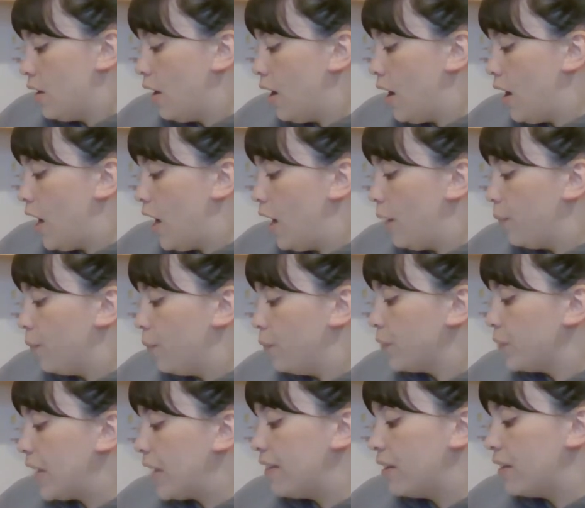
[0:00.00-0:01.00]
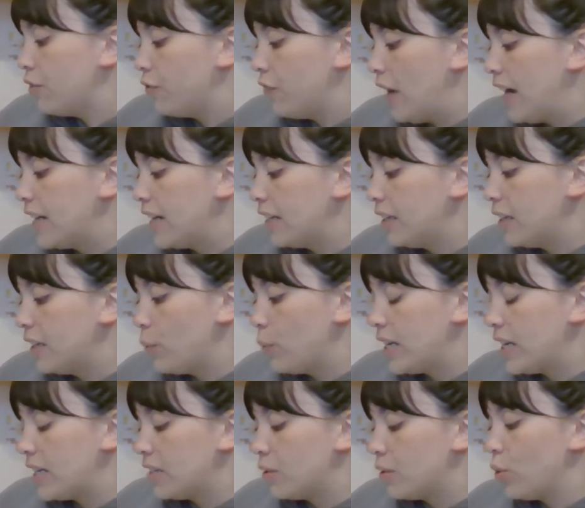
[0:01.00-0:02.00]
And then finally, we
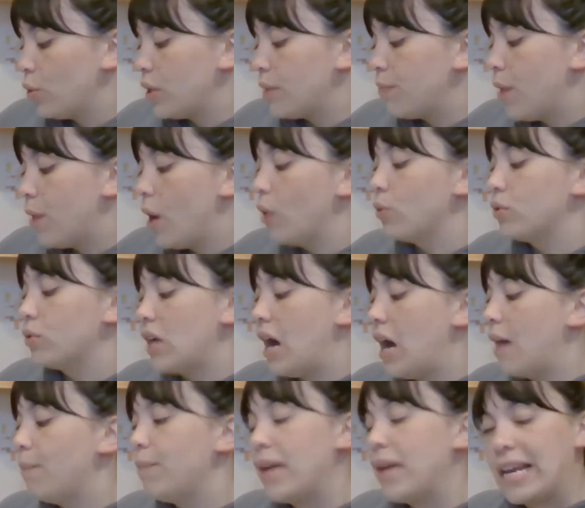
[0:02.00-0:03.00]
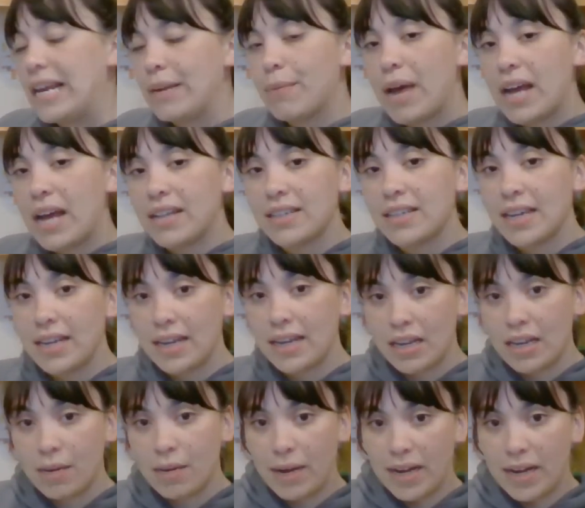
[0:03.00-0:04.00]
get to the post-op pain meds and
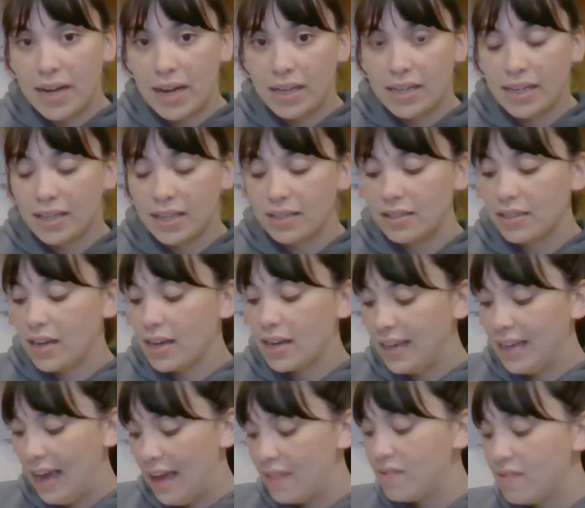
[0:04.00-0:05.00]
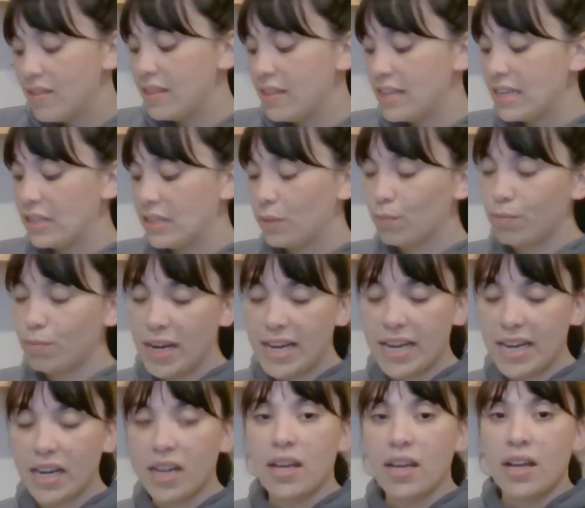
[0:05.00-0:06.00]
antibiotics. Again, these
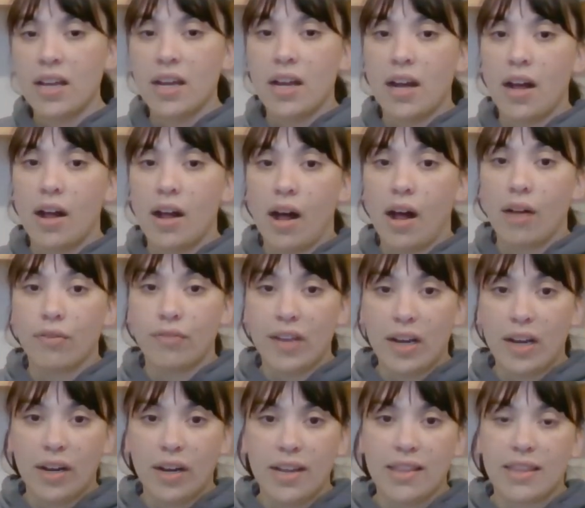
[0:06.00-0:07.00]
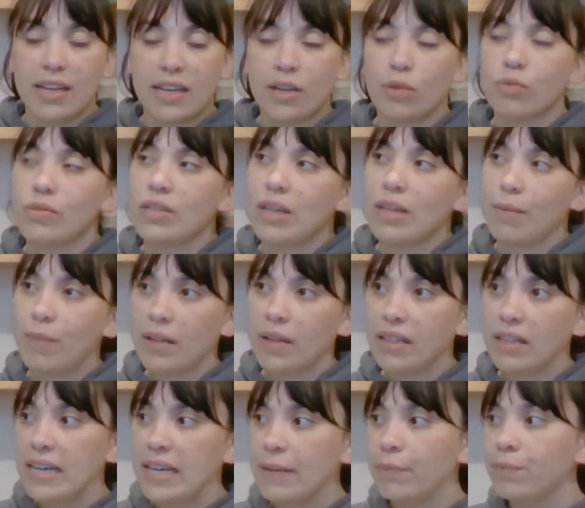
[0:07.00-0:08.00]
might vary. They don't
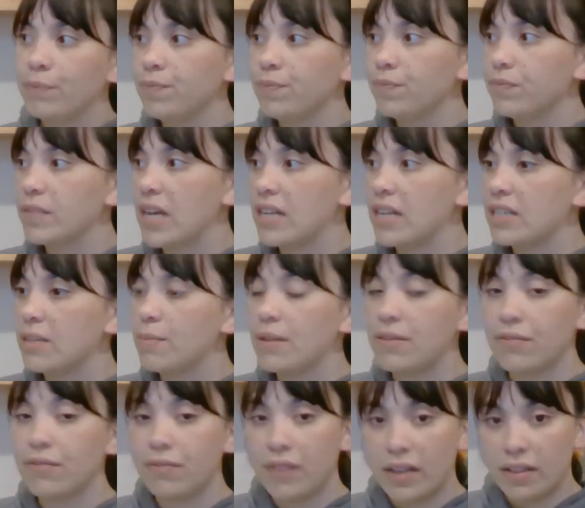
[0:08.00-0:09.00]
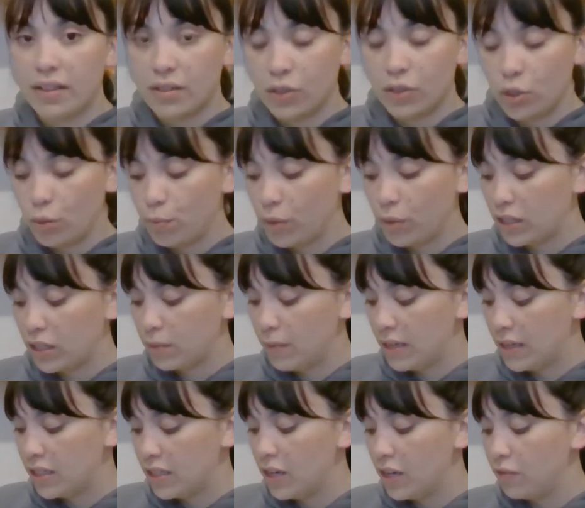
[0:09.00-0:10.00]
typically tend to be super
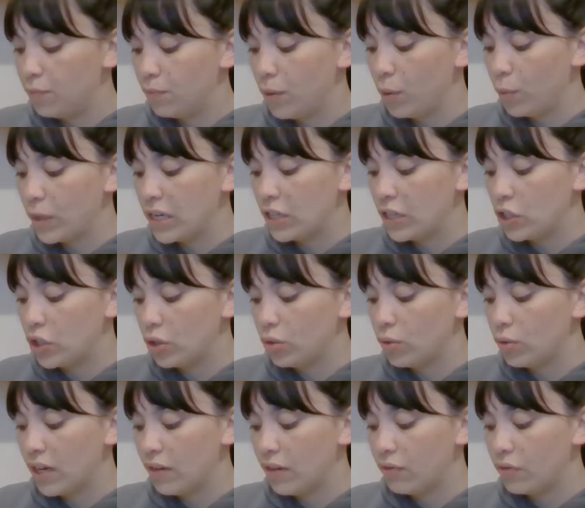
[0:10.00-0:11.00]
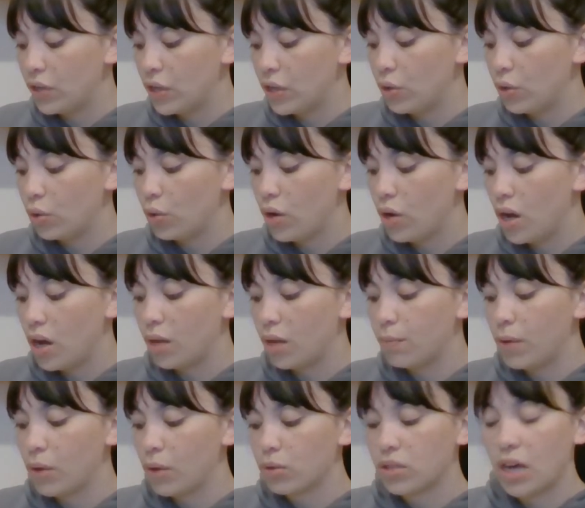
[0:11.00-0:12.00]
expensive, but we do give you
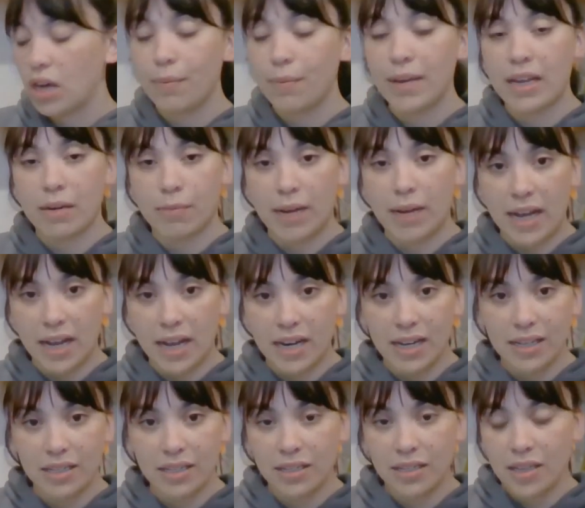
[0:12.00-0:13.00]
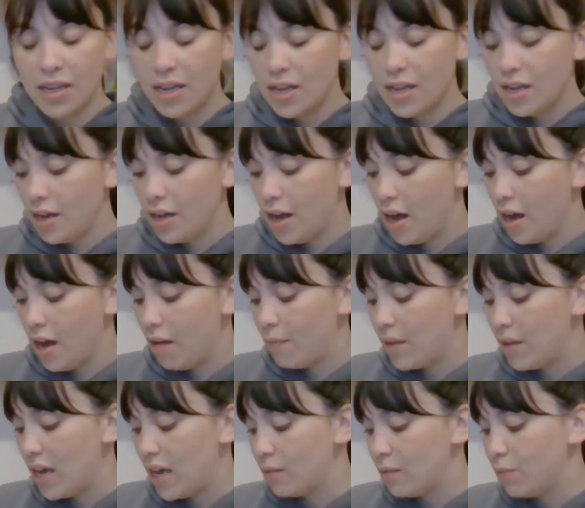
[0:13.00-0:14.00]
post-op antibiotics
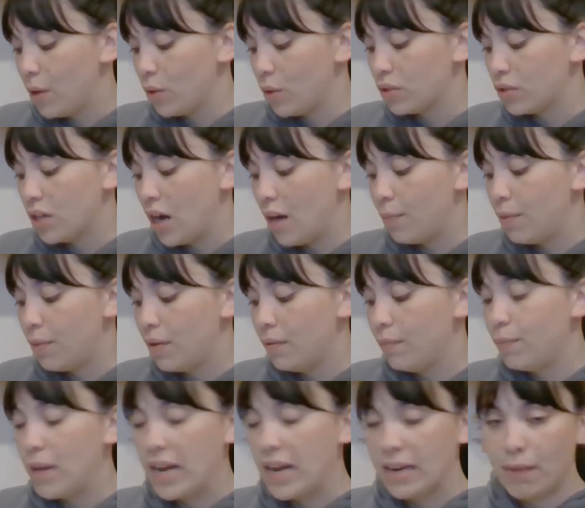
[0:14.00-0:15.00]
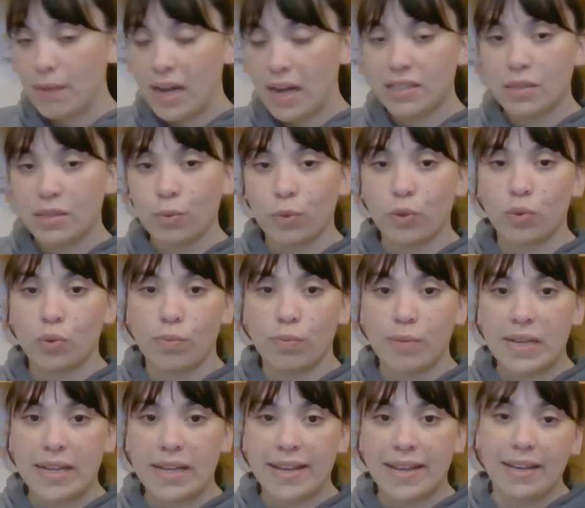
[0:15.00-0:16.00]
and post-op pain meds, which would
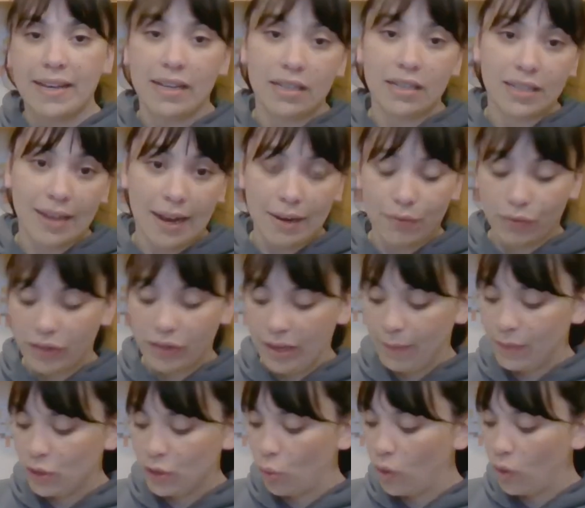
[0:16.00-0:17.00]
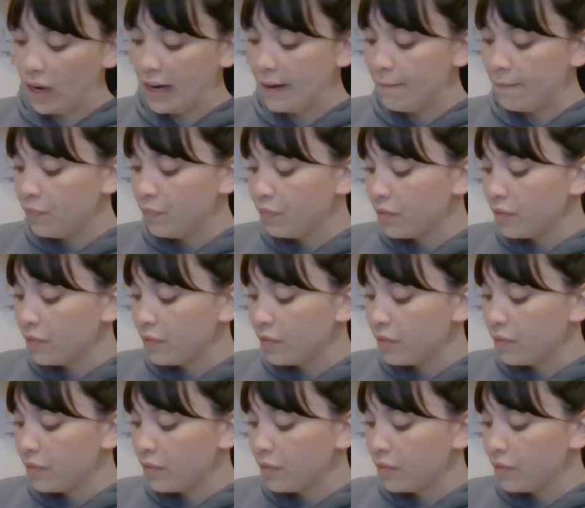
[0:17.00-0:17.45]
be an anti-inflammatory.